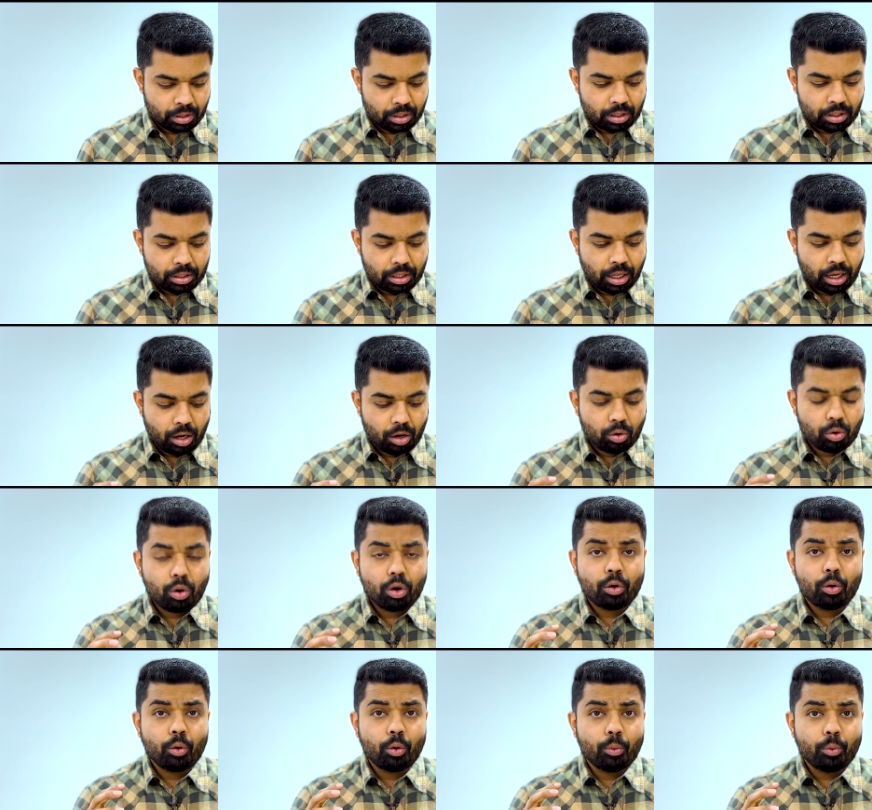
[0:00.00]
Now
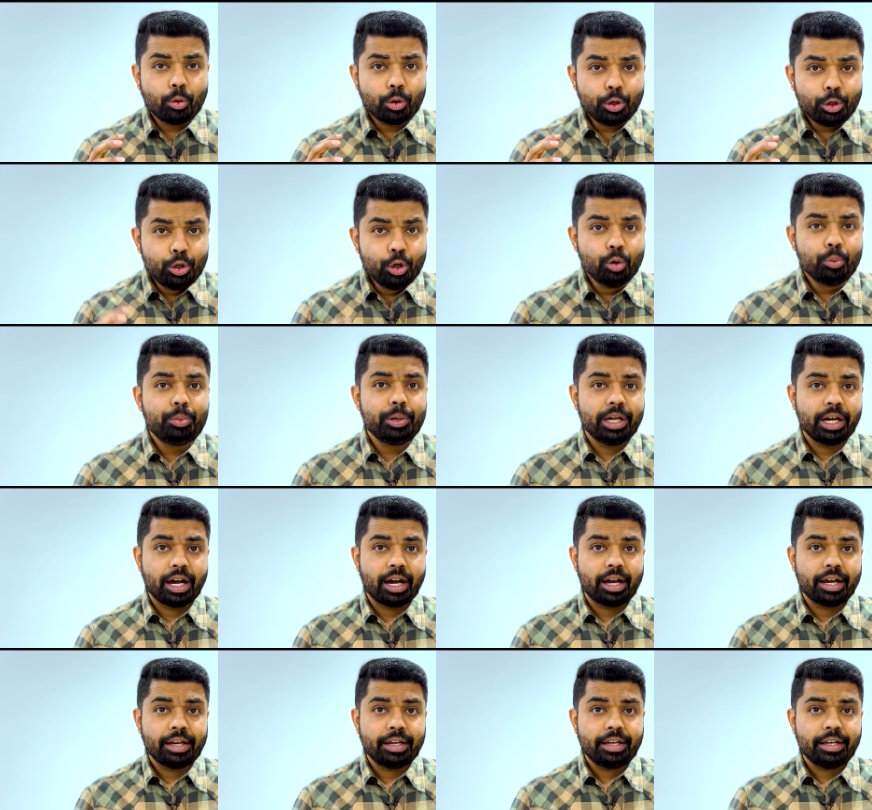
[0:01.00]

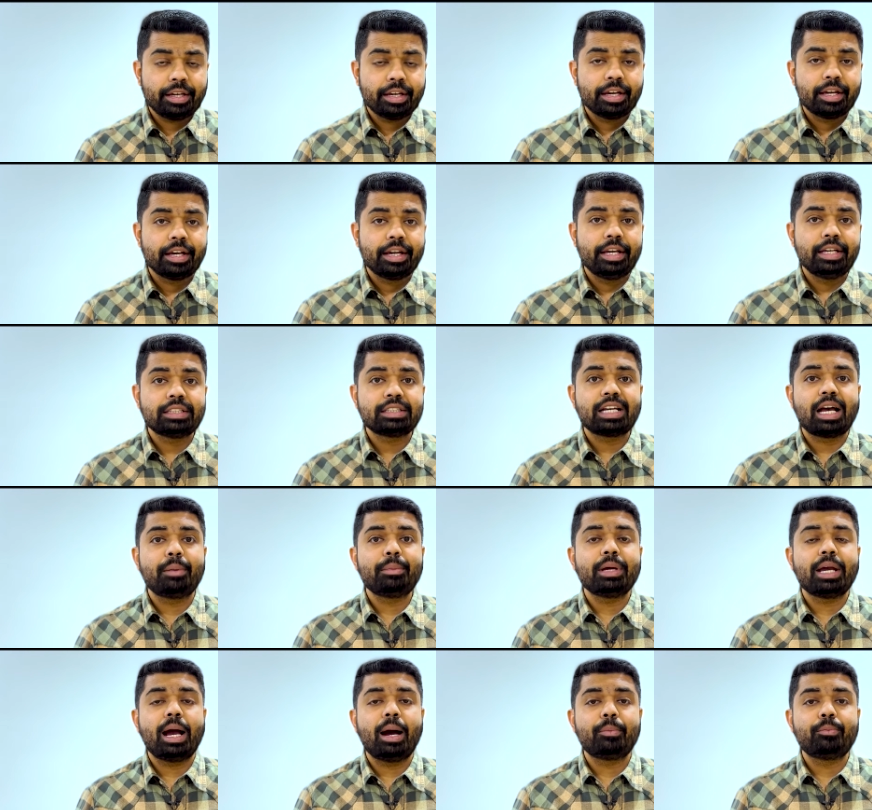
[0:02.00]
UPI is
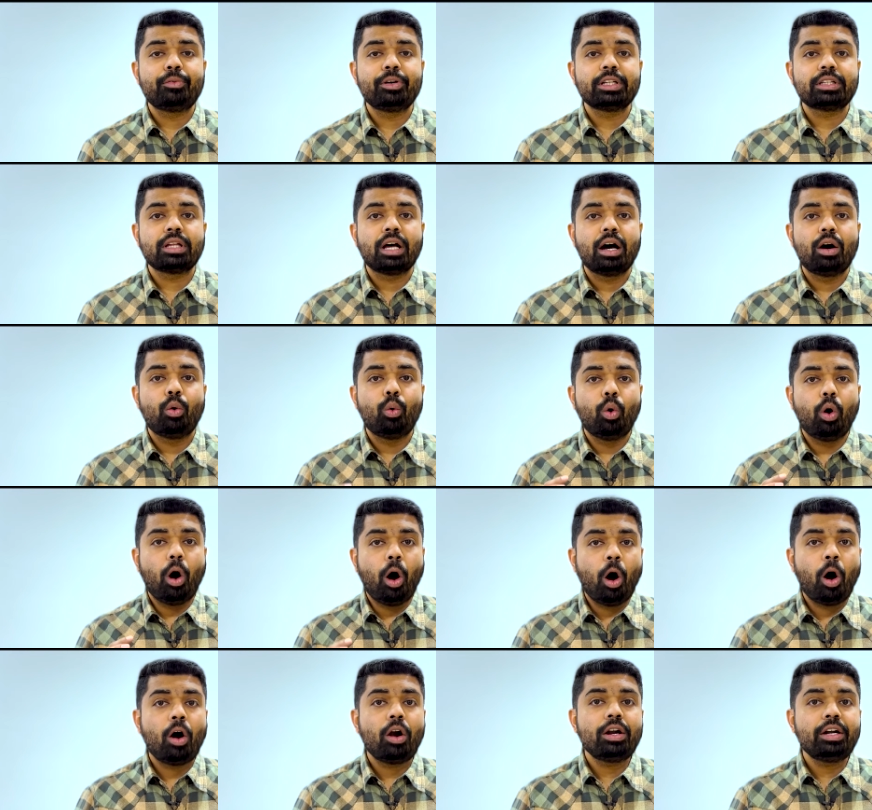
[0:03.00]
coming up with
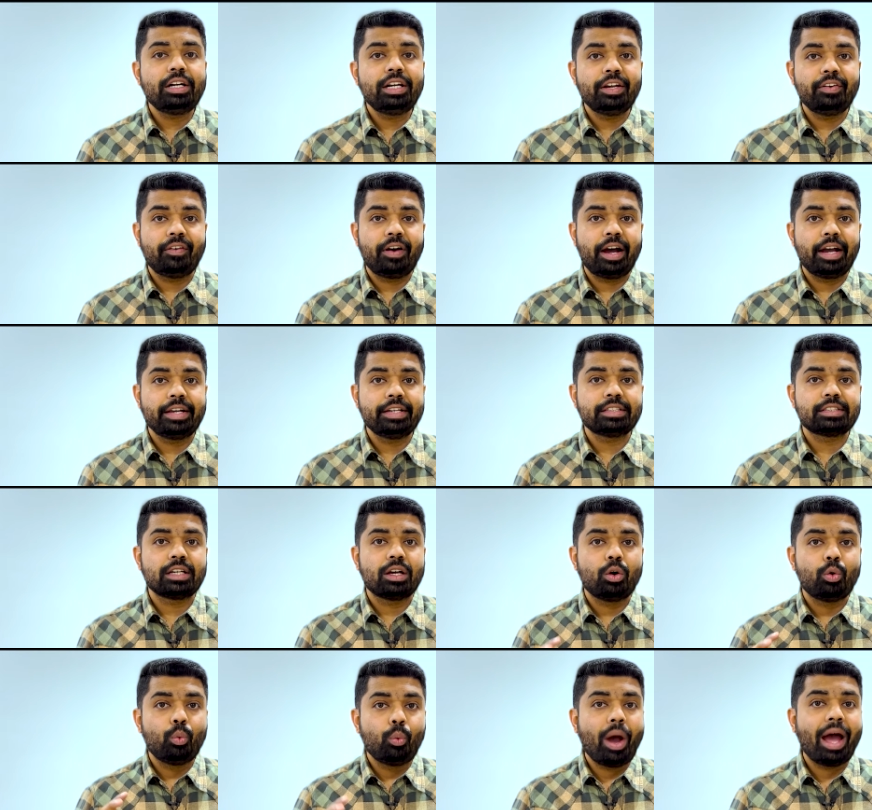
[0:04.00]
on-device
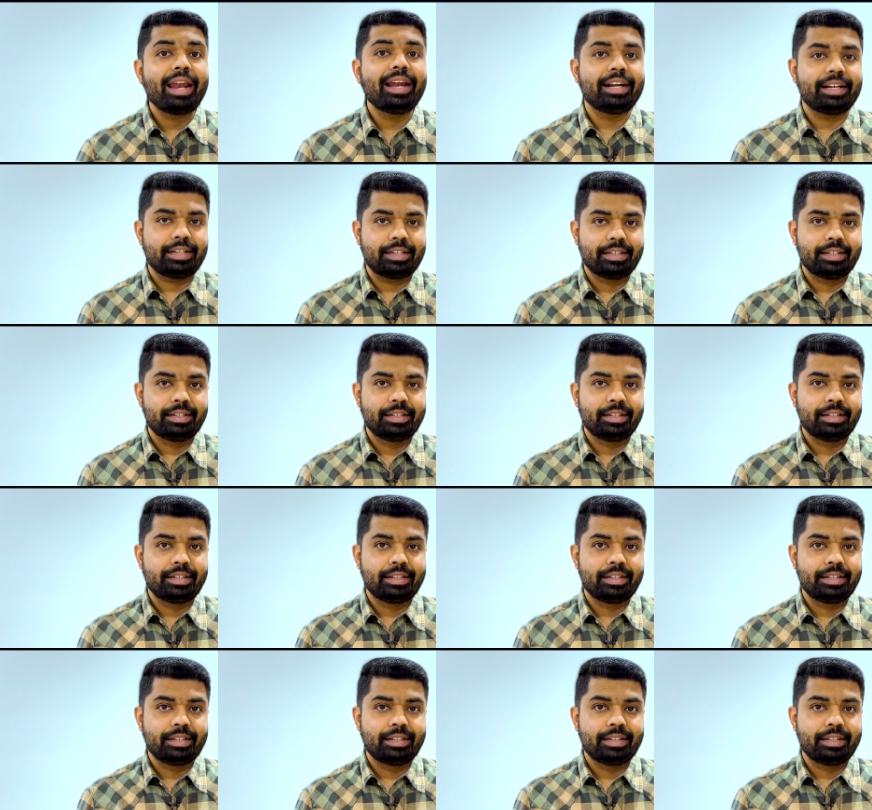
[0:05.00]
wallet.